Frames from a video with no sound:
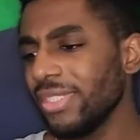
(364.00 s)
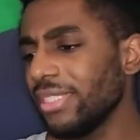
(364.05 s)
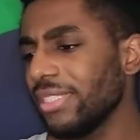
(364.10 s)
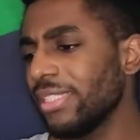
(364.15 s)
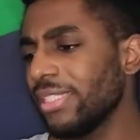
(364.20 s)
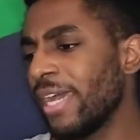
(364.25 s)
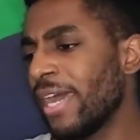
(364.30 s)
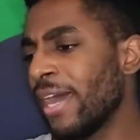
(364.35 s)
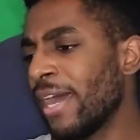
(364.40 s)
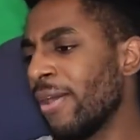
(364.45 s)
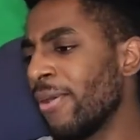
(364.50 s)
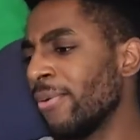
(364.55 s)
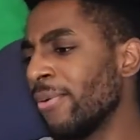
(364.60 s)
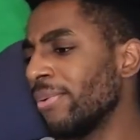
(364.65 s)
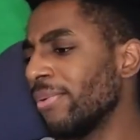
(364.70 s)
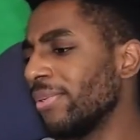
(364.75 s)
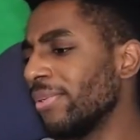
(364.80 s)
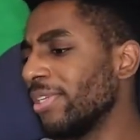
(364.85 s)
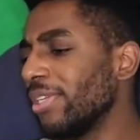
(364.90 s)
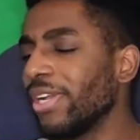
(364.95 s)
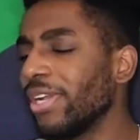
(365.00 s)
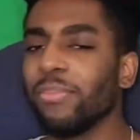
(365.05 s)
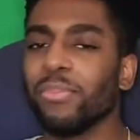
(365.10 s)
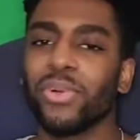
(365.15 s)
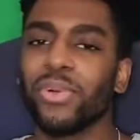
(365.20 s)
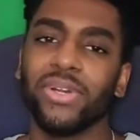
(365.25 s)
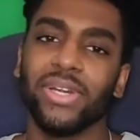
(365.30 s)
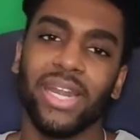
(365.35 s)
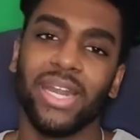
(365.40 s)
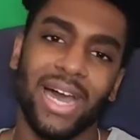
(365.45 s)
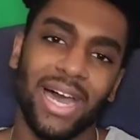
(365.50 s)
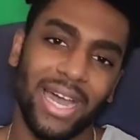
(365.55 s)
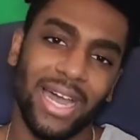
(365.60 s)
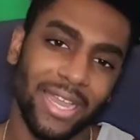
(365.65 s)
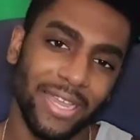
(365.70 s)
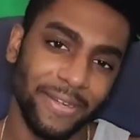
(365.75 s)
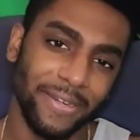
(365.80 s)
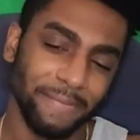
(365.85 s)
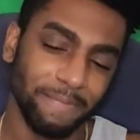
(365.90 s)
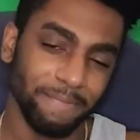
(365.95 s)
Now, number
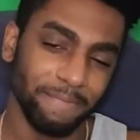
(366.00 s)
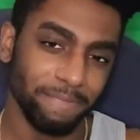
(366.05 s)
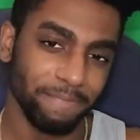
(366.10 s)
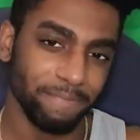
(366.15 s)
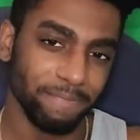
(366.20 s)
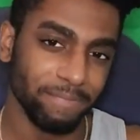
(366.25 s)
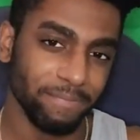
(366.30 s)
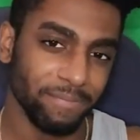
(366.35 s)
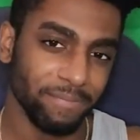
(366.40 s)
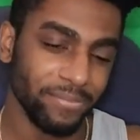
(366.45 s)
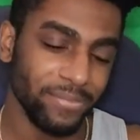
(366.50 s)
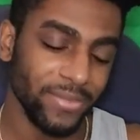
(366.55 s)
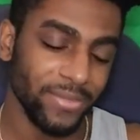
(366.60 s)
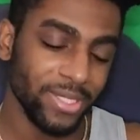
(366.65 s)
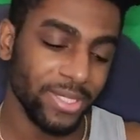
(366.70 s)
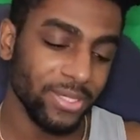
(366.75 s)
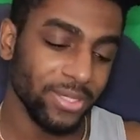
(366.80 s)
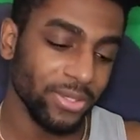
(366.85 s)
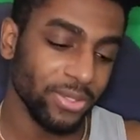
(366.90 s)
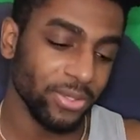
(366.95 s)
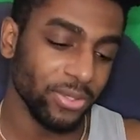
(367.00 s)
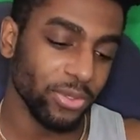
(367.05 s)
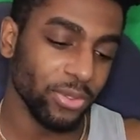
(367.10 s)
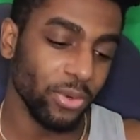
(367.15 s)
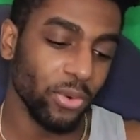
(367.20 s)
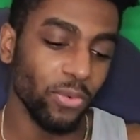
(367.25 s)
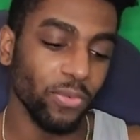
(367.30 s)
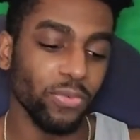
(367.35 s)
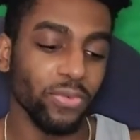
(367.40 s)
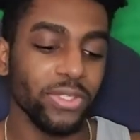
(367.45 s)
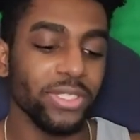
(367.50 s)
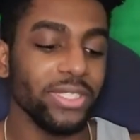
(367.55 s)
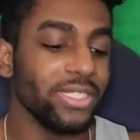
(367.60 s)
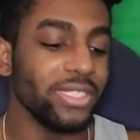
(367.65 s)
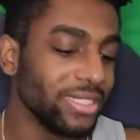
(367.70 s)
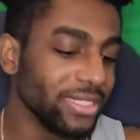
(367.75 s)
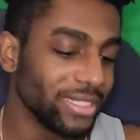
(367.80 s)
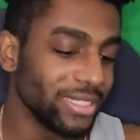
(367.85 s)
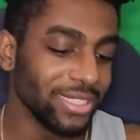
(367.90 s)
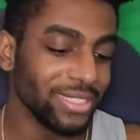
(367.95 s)
9. Hopefully
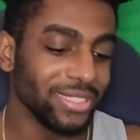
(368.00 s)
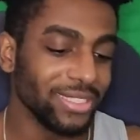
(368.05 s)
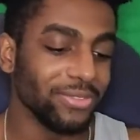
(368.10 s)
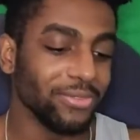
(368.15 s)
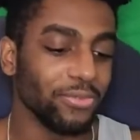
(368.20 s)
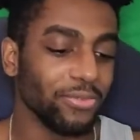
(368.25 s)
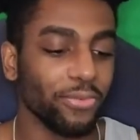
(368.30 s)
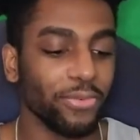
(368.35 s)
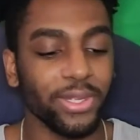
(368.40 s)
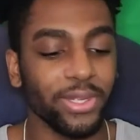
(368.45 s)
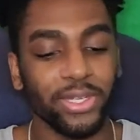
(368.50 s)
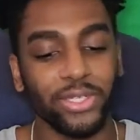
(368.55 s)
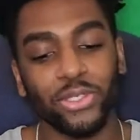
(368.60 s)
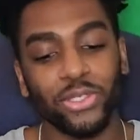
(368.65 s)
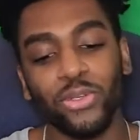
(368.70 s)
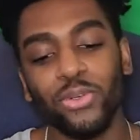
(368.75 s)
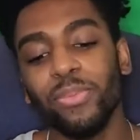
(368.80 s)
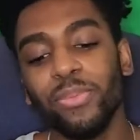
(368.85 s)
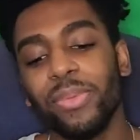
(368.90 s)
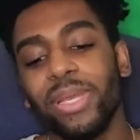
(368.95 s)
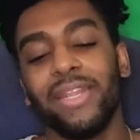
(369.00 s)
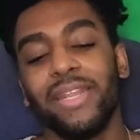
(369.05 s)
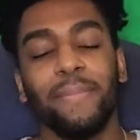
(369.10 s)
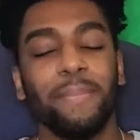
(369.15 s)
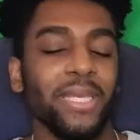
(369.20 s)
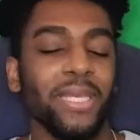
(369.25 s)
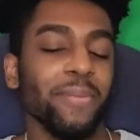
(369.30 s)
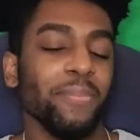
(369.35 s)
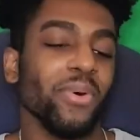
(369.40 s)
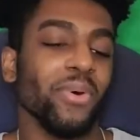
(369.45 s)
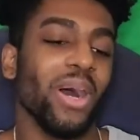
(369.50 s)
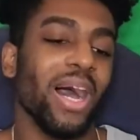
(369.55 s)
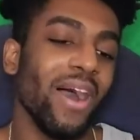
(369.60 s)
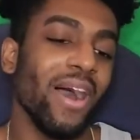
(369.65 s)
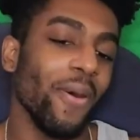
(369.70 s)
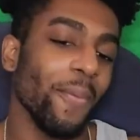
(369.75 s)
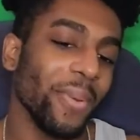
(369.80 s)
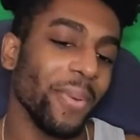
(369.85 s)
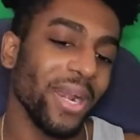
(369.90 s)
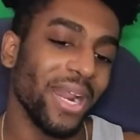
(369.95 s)
this doesn't freak too many people
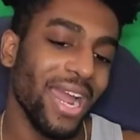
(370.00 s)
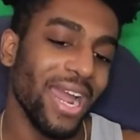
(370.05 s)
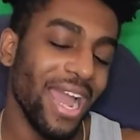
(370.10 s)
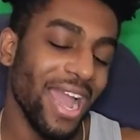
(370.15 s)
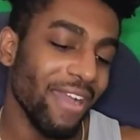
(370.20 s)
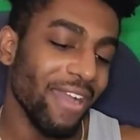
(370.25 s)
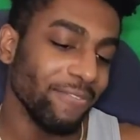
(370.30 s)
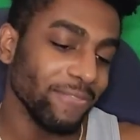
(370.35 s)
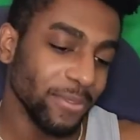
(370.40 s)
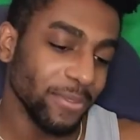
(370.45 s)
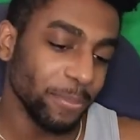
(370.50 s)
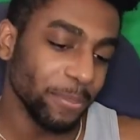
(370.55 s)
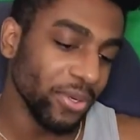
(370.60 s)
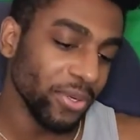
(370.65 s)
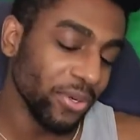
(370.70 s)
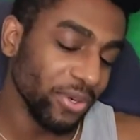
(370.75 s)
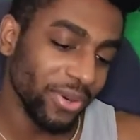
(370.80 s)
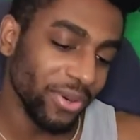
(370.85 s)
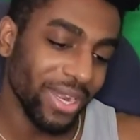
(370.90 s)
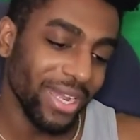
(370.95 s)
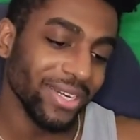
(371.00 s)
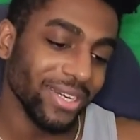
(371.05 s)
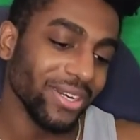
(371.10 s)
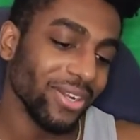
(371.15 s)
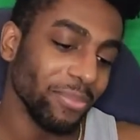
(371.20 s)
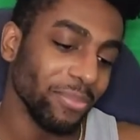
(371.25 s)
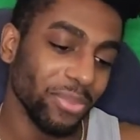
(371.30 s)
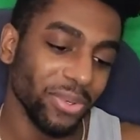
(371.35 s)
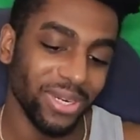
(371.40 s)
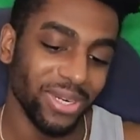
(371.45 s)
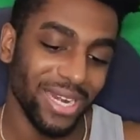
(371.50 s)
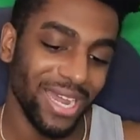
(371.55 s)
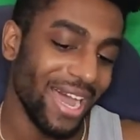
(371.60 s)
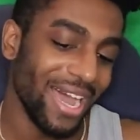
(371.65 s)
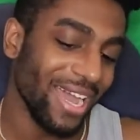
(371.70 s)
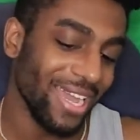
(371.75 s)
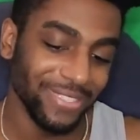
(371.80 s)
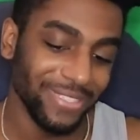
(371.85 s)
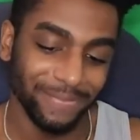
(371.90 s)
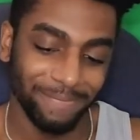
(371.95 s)
out, but I have to put her at number
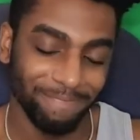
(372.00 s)
9.